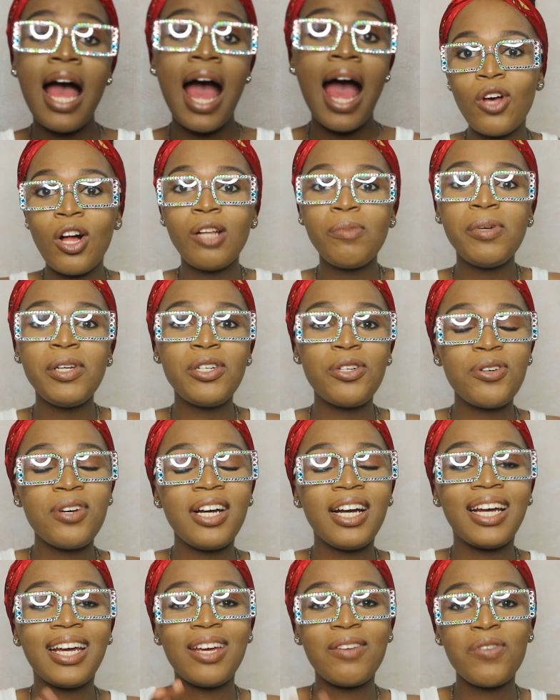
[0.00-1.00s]
So I'll be
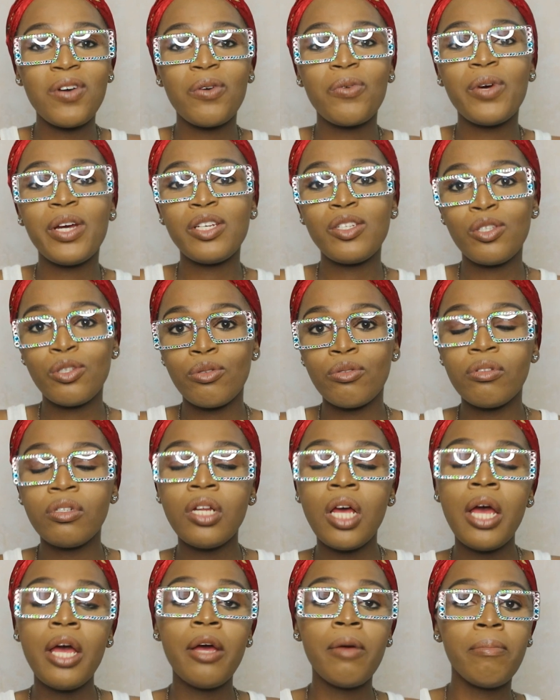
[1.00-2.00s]
doing a giveaway
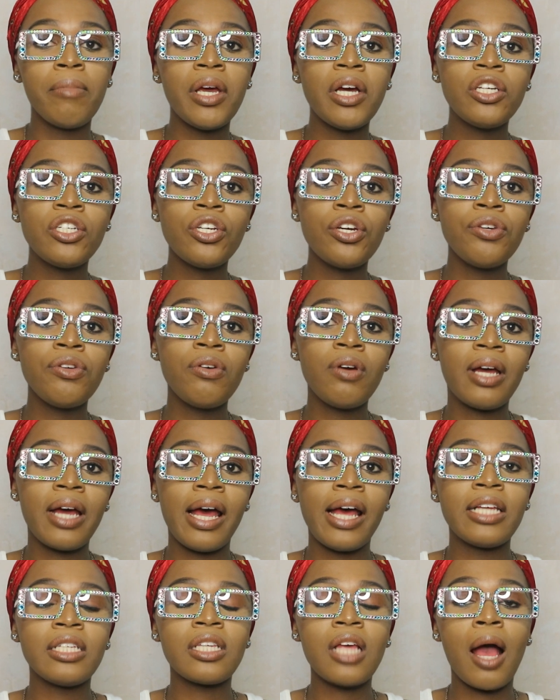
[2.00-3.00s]
soon. Make sure you
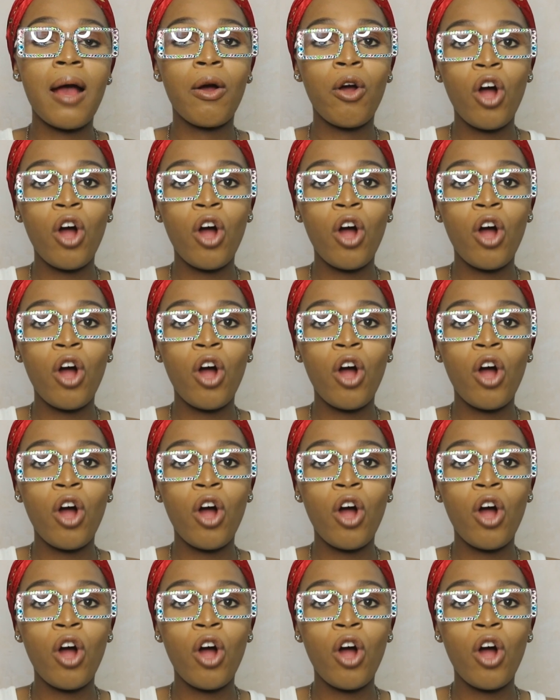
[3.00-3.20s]
guys